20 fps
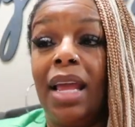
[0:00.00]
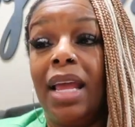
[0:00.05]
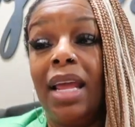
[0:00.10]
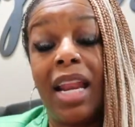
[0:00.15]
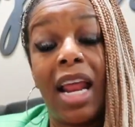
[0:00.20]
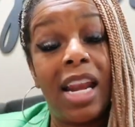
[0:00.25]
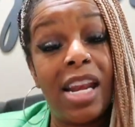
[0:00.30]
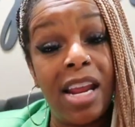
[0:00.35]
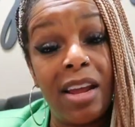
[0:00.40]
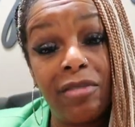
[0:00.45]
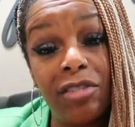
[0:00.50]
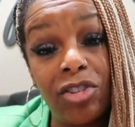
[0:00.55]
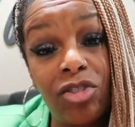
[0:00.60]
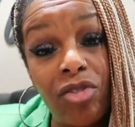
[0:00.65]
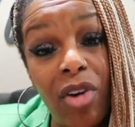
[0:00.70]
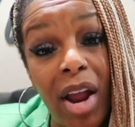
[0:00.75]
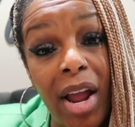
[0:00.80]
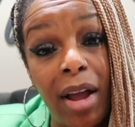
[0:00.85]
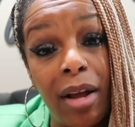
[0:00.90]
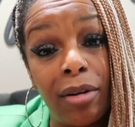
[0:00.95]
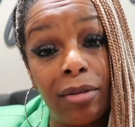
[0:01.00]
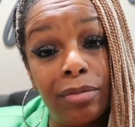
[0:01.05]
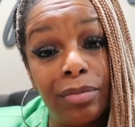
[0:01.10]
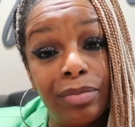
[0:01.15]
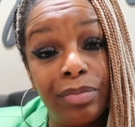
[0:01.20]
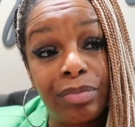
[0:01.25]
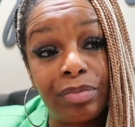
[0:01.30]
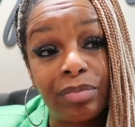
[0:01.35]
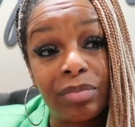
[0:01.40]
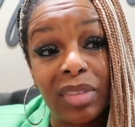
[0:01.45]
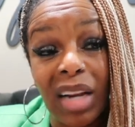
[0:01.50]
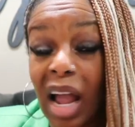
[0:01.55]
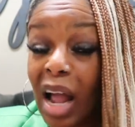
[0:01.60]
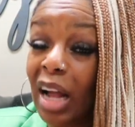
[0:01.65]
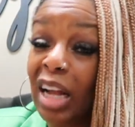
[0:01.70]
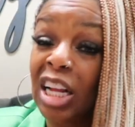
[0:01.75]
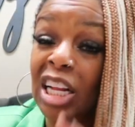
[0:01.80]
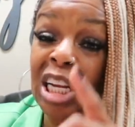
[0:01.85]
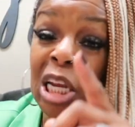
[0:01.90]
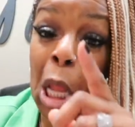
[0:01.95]
and I never drown.
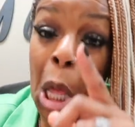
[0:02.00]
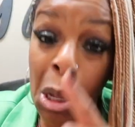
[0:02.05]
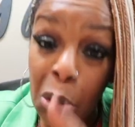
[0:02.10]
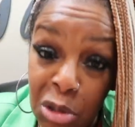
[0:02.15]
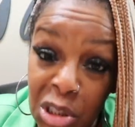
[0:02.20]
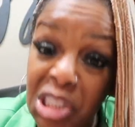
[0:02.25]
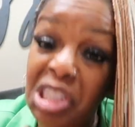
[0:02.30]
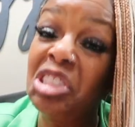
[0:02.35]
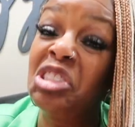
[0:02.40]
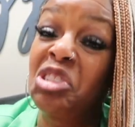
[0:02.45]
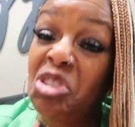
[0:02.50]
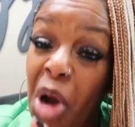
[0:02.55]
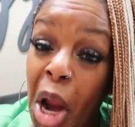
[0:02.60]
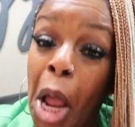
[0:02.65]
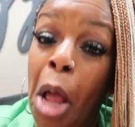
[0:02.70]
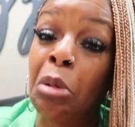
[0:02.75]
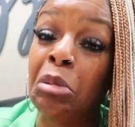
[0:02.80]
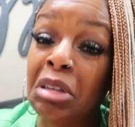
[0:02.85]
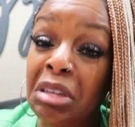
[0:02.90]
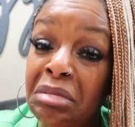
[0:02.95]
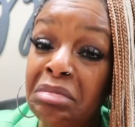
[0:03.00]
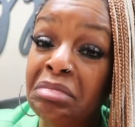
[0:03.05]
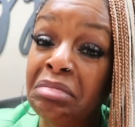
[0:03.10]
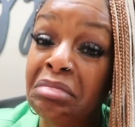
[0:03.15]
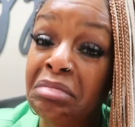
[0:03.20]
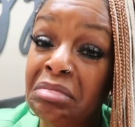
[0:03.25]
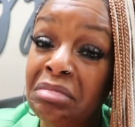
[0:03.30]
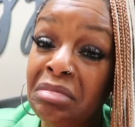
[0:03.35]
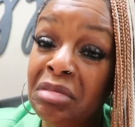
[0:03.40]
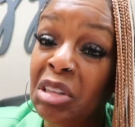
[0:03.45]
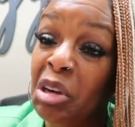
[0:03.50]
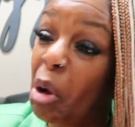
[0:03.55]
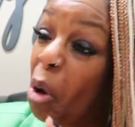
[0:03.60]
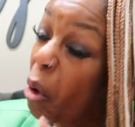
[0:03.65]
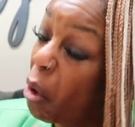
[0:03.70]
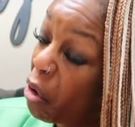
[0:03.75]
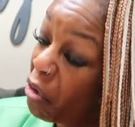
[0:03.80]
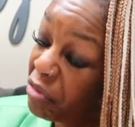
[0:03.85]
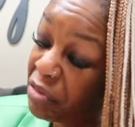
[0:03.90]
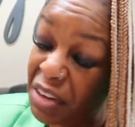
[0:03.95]
Close to drowning,
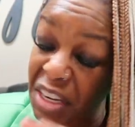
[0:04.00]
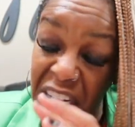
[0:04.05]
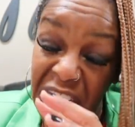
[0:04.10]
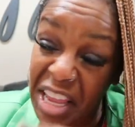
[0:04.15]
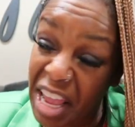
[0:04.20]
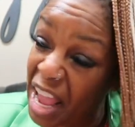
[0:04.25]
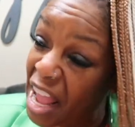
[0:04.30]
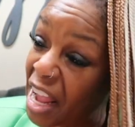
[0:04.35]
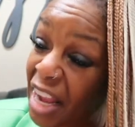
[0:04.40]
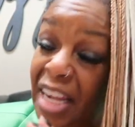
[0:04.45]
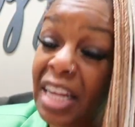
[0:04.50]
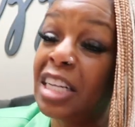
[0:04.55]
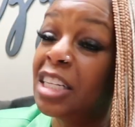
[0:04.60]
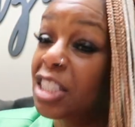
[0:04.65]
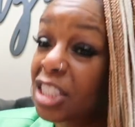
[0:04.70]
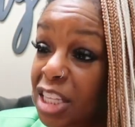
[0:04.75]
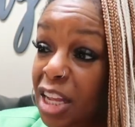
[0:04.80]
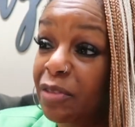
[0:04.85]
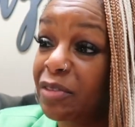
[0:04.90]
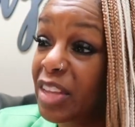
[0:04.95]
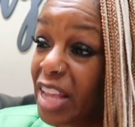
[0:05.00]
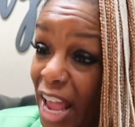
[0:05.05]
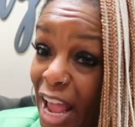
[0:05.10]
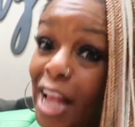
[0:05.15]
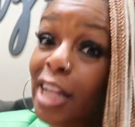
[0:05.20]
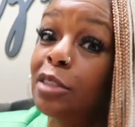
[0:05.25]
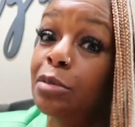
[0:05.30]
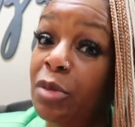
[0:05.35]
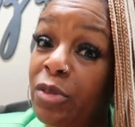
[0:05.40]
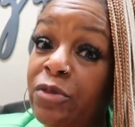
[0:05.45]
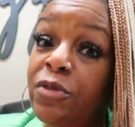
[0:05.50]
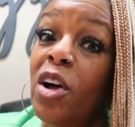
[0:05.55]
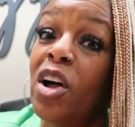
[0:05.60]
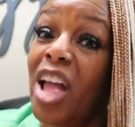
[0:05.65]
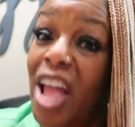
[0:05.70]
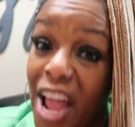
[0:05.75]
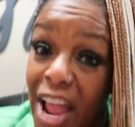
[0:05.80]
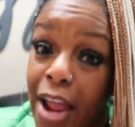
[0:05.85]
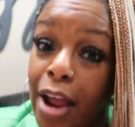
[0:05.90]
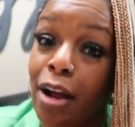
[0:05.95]
coughing and gagging and stuff, gasping for
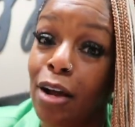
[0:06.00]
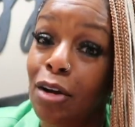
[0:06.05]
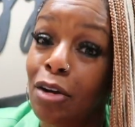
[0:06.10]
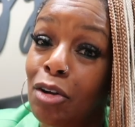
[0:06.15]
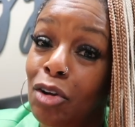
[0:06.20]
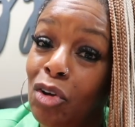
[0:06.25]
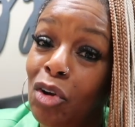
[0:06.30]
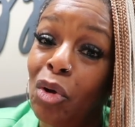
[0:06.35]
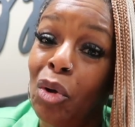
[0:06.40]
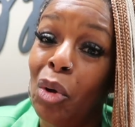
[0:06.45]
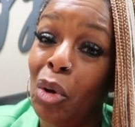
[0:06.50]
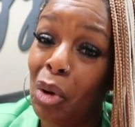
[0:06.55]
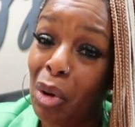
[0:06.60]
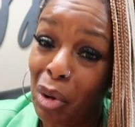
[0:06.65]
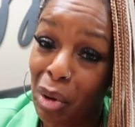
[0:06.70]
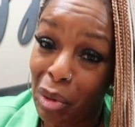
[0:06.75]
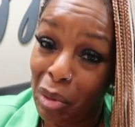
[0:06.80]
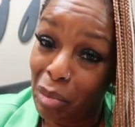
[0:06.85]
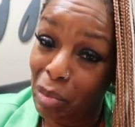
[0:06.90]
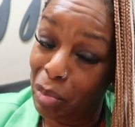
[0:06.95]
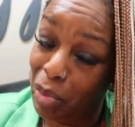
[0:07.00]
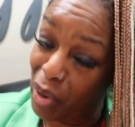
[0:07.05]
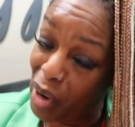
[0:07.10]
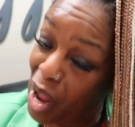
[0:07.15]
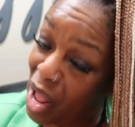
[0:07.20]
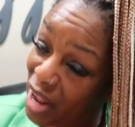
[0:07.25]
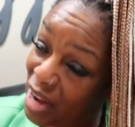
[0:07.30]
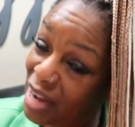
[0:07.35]
air. But